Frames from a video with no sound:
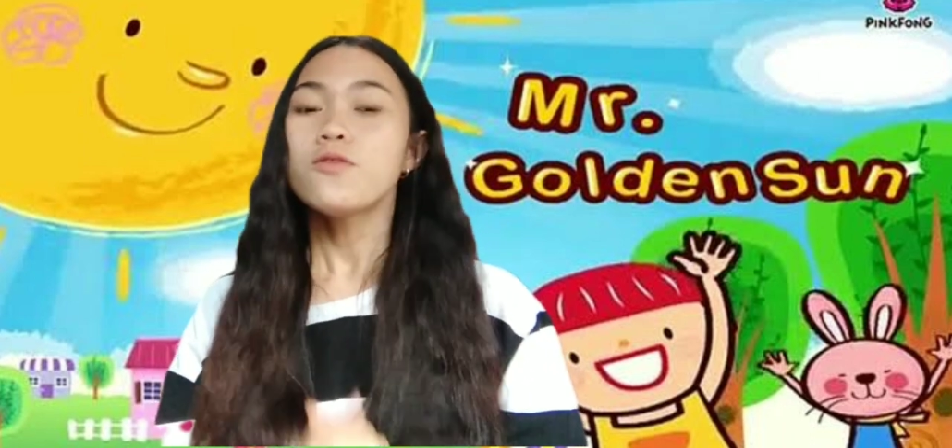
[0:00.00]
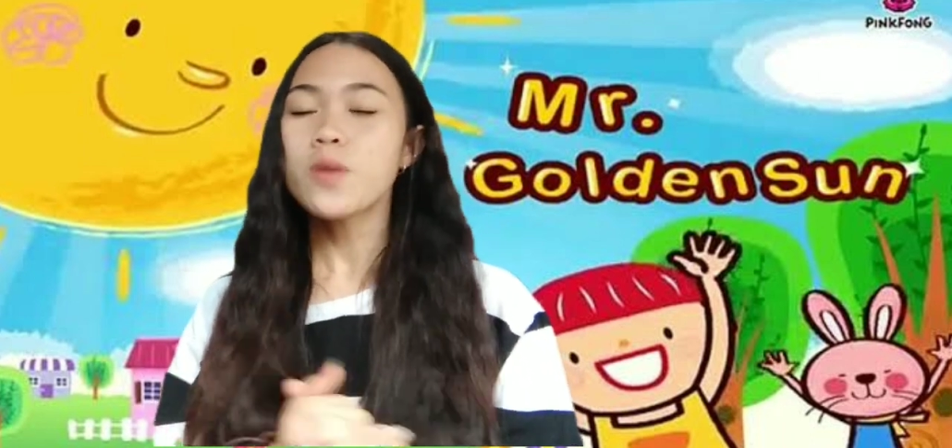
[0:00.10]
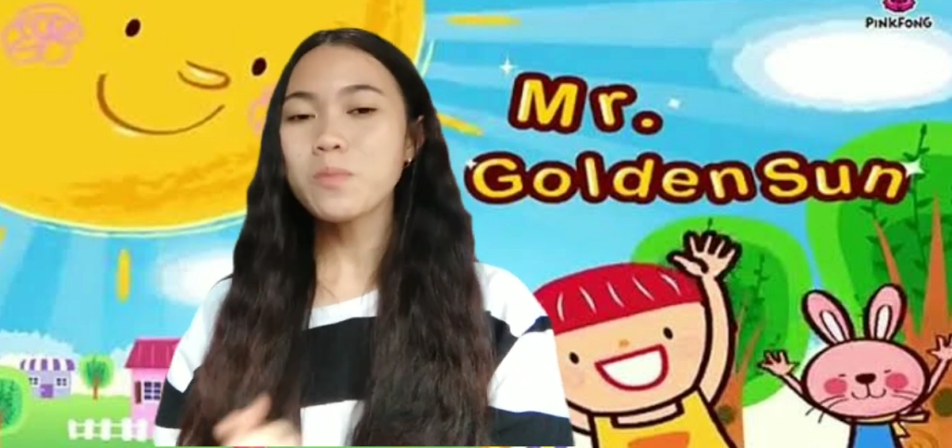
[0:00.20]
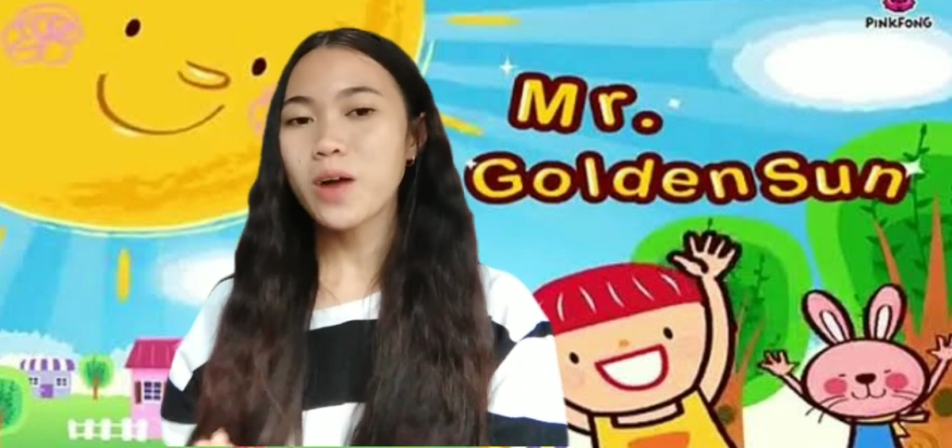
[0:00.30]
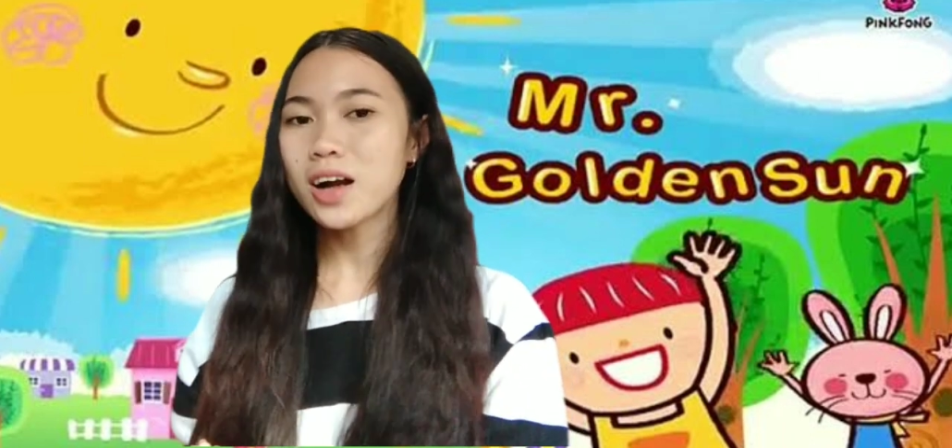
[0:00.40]

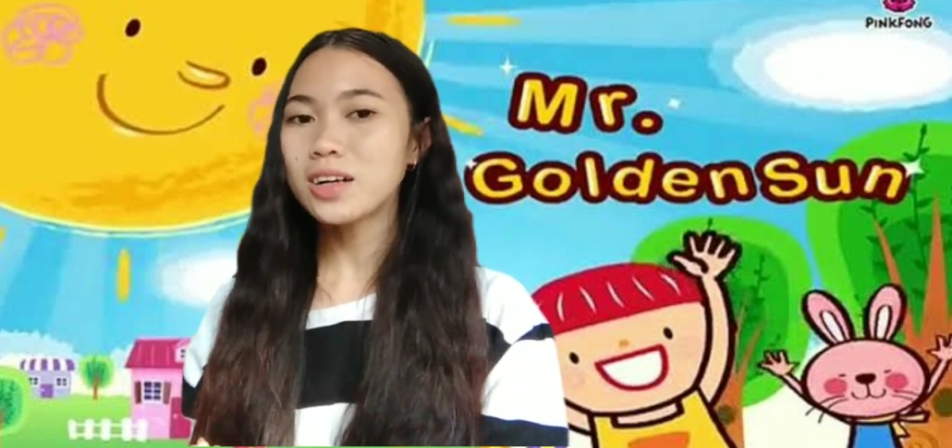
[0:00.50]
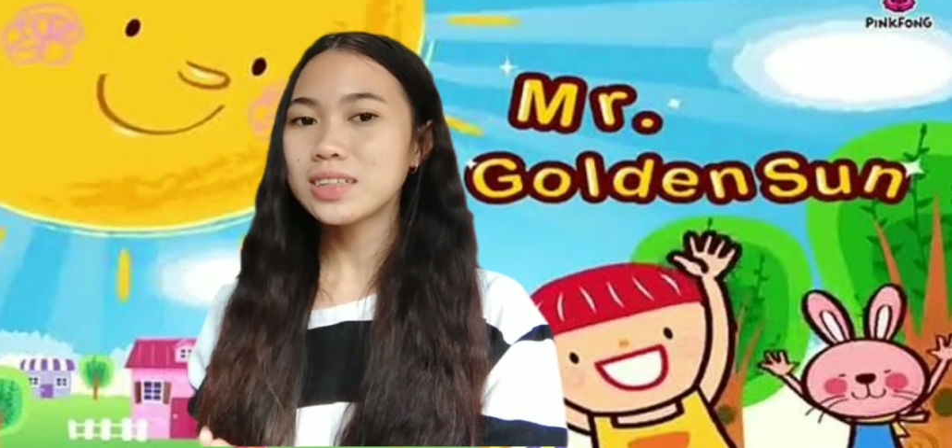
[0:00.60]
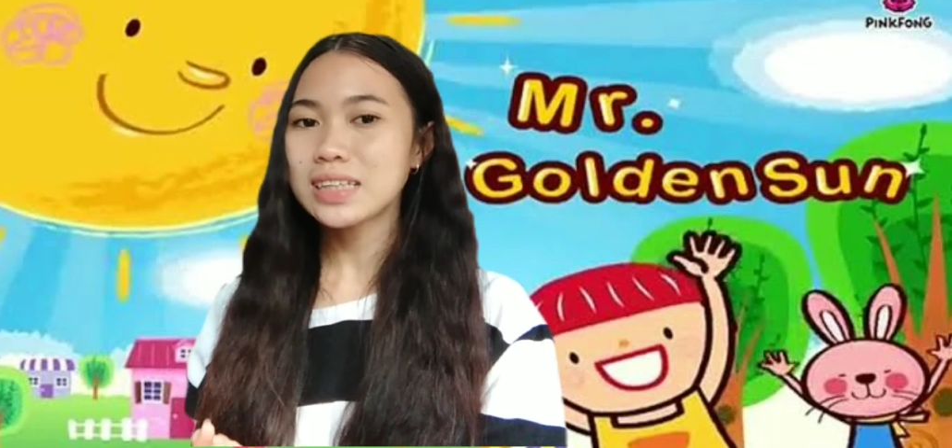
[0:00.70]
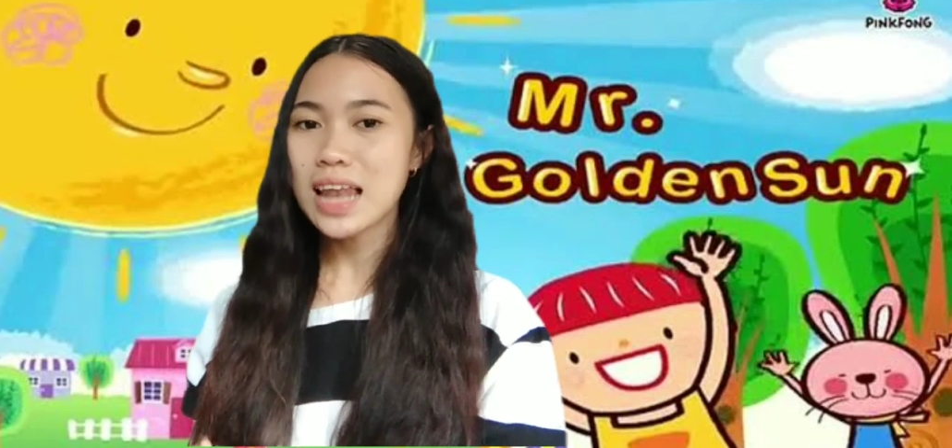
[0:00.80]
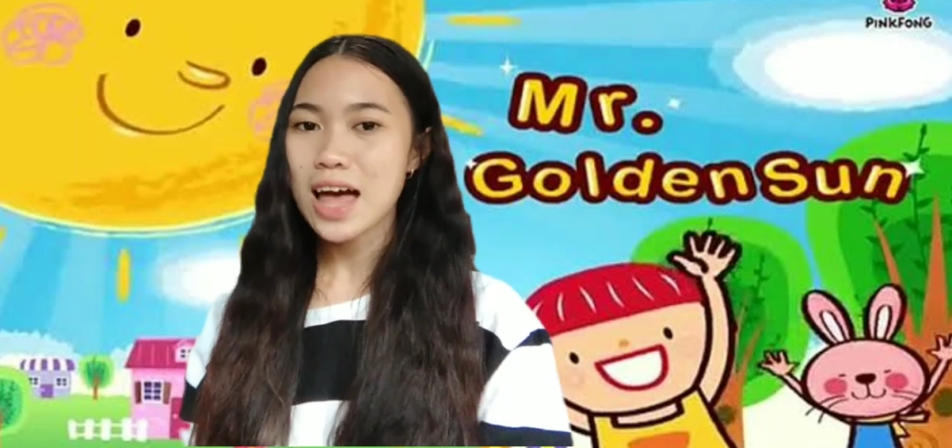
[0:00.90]
from
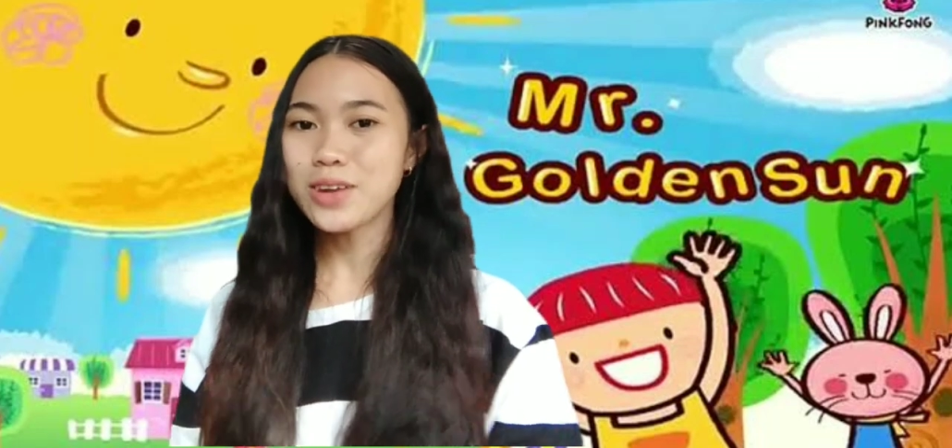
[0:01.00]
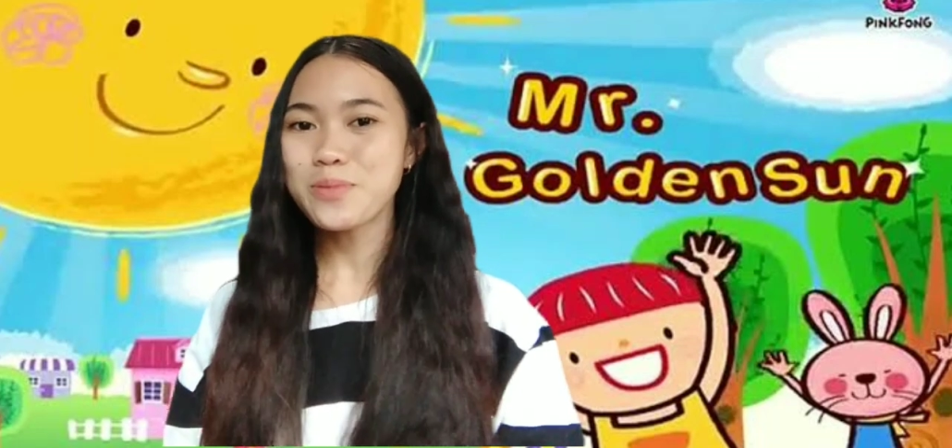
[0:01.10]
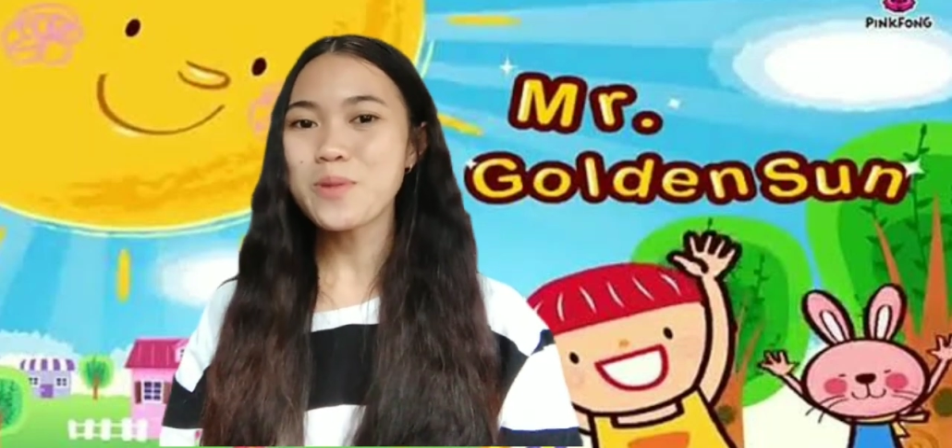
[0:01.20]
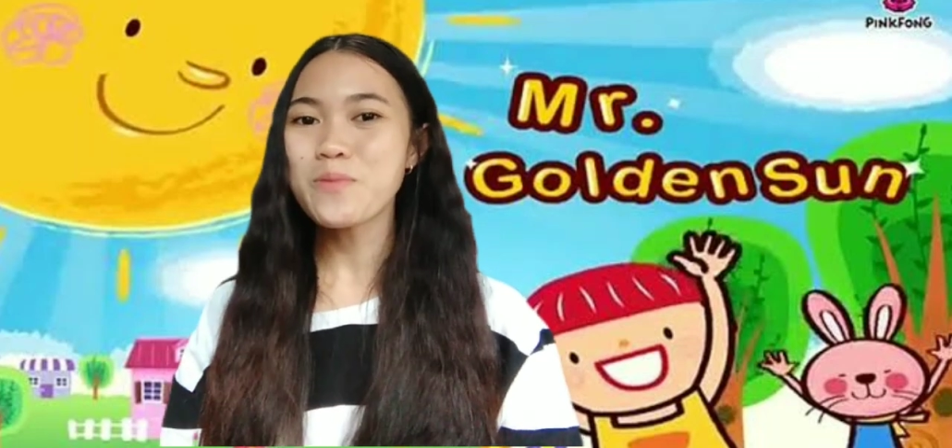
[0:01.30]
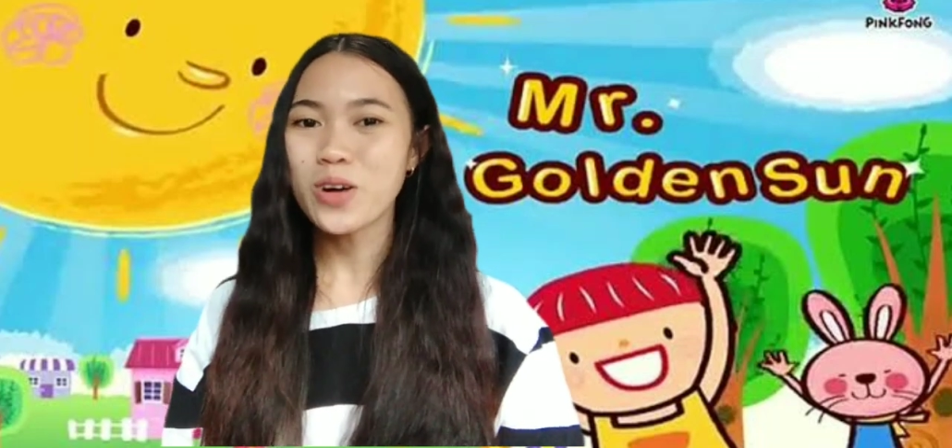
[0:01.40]
Carlos
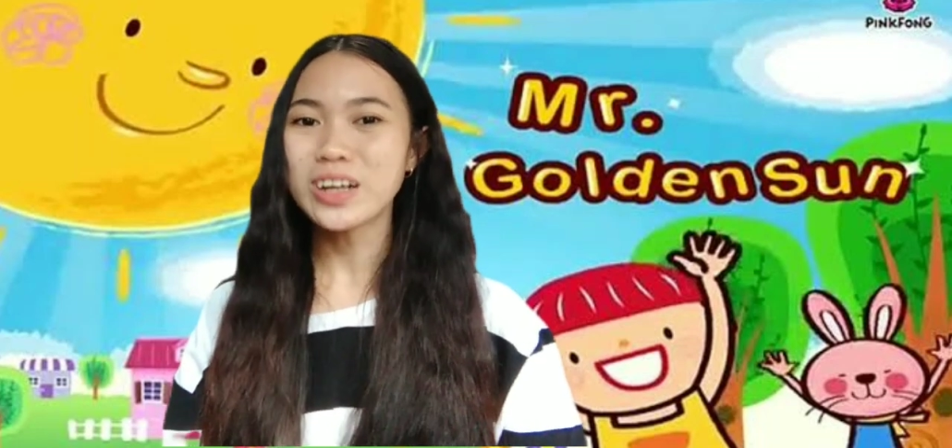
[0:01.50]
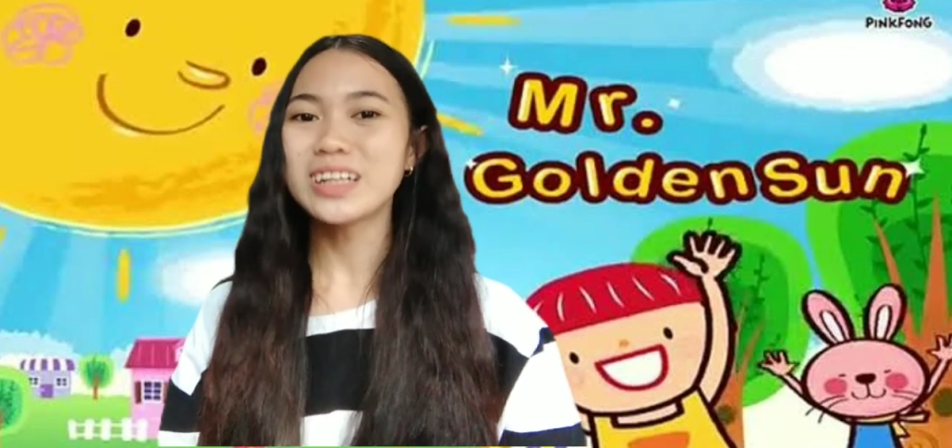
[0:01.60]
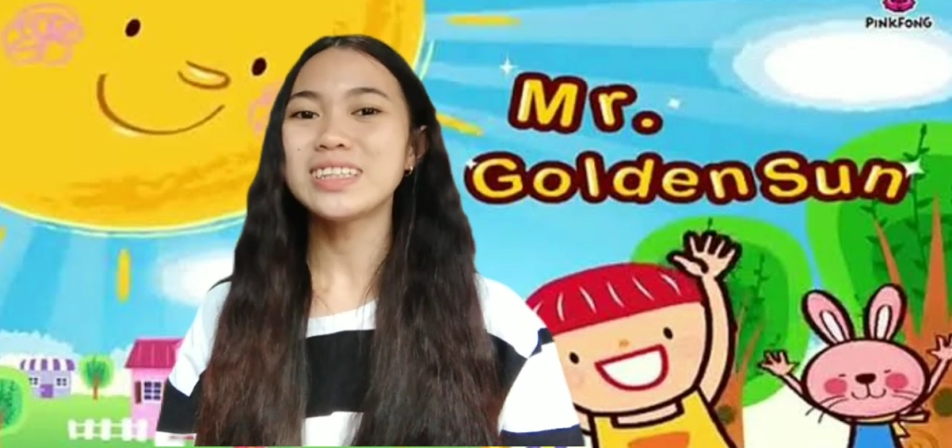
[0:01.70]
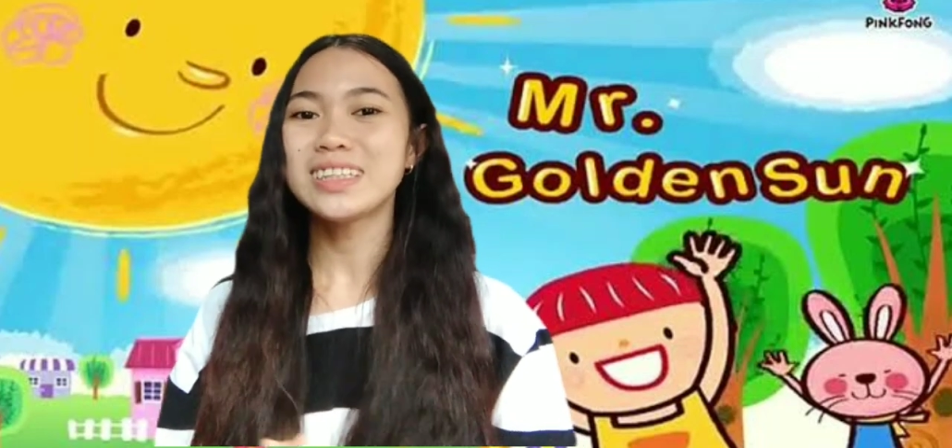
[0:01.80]
Helado Memorial